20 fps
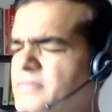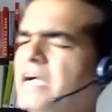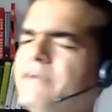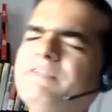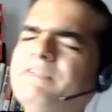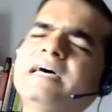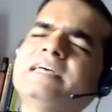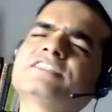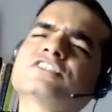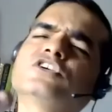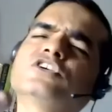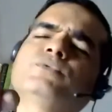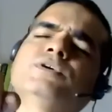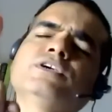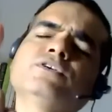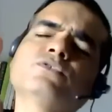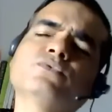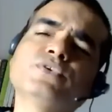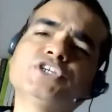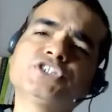I will ask you
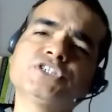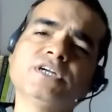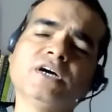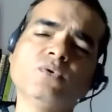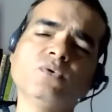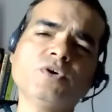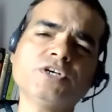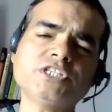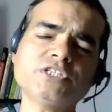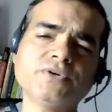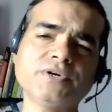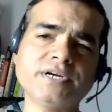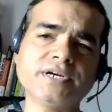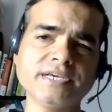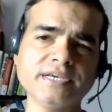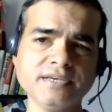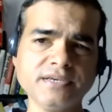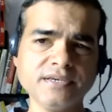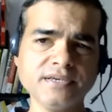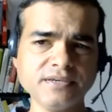one question. How was your
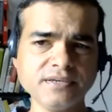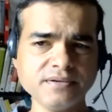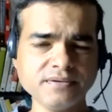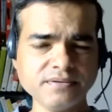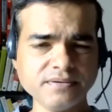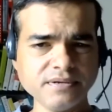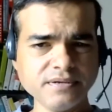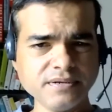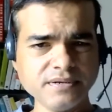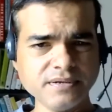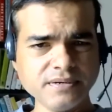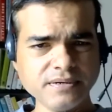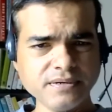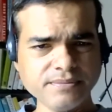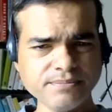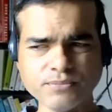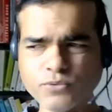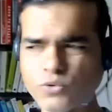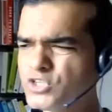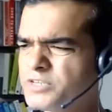day?
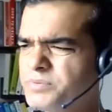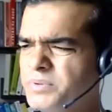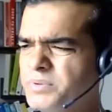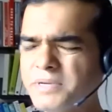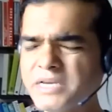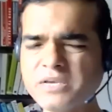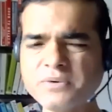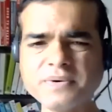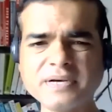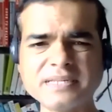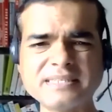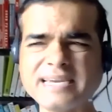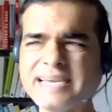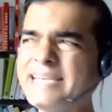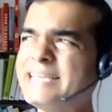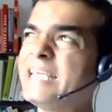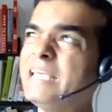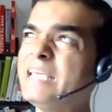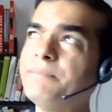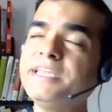Most people give answer.
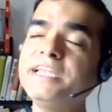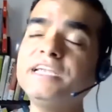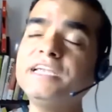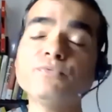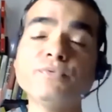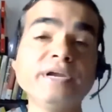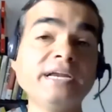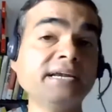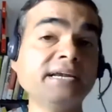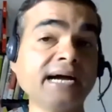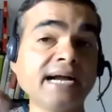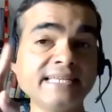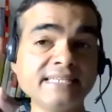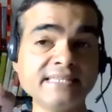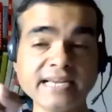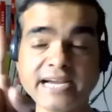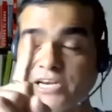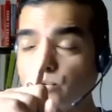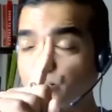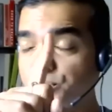It came and it went.
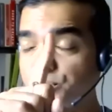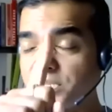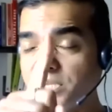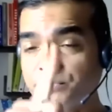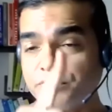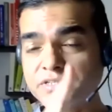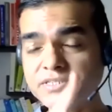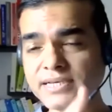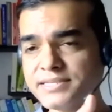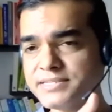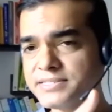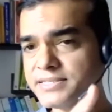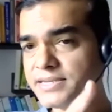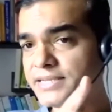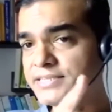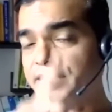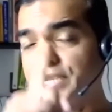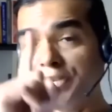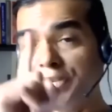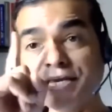I don't give this
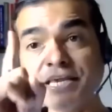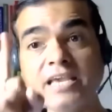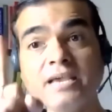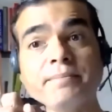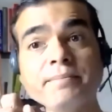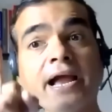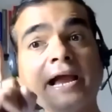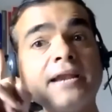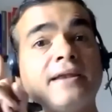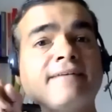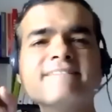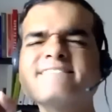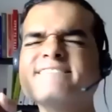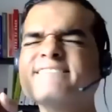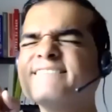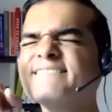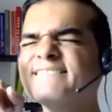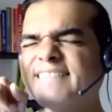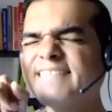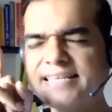answer. I say it came and
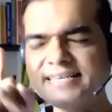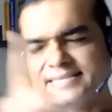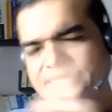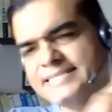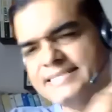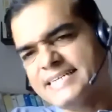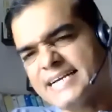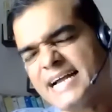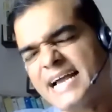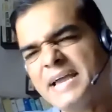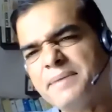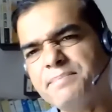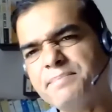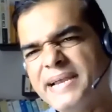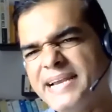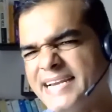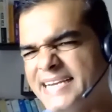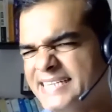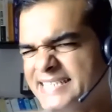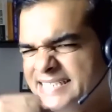I
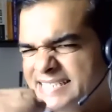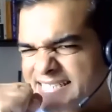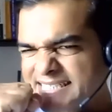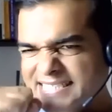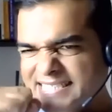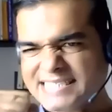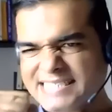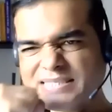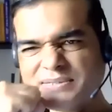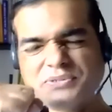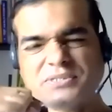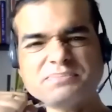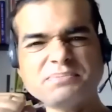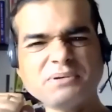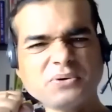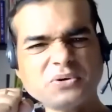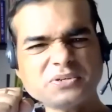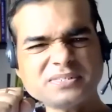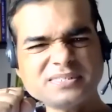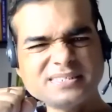made it count,
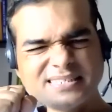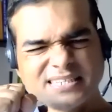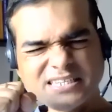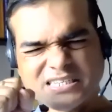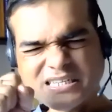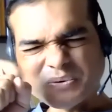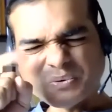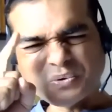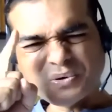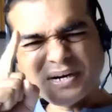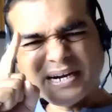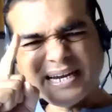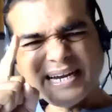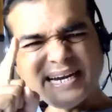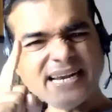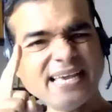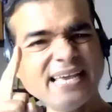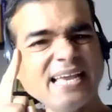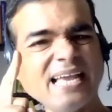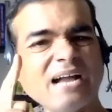because this is the
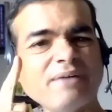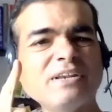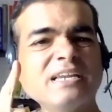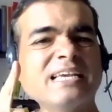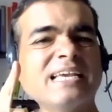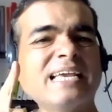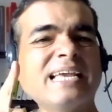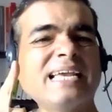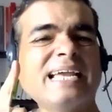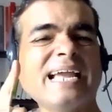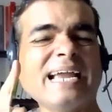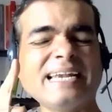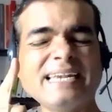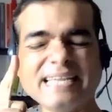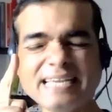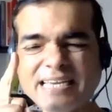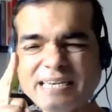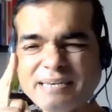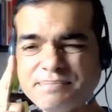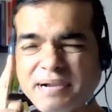only day I will get
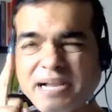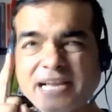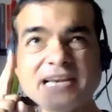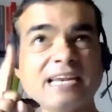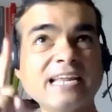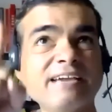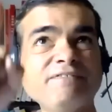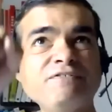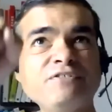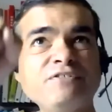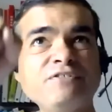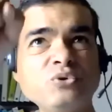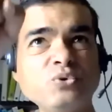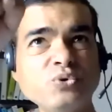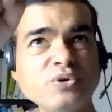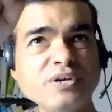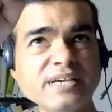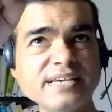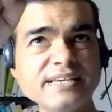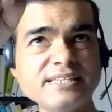in my life.
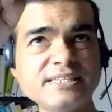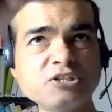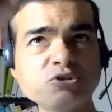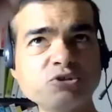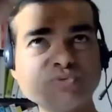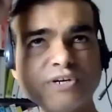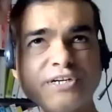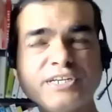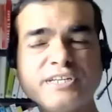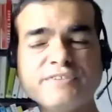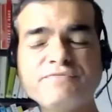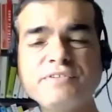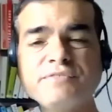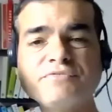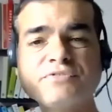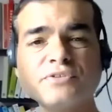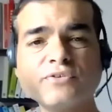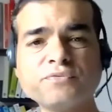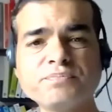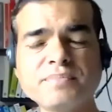Today is
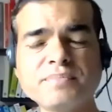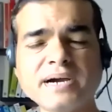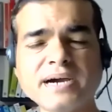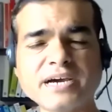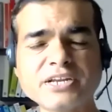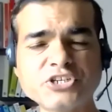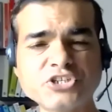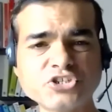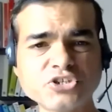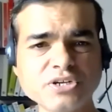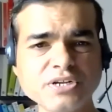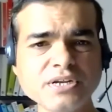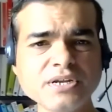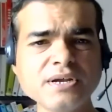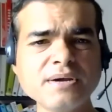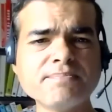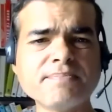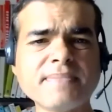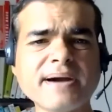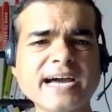25th of March.
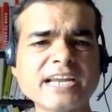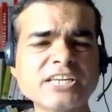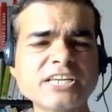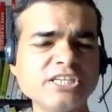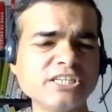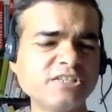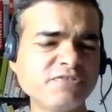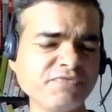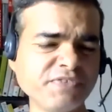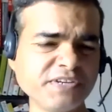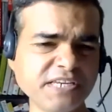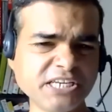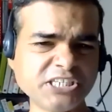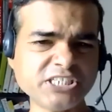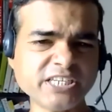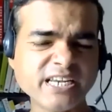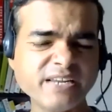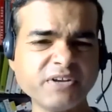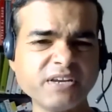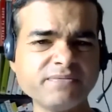March is
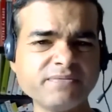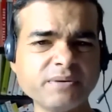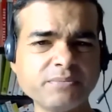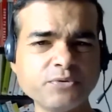finished. January,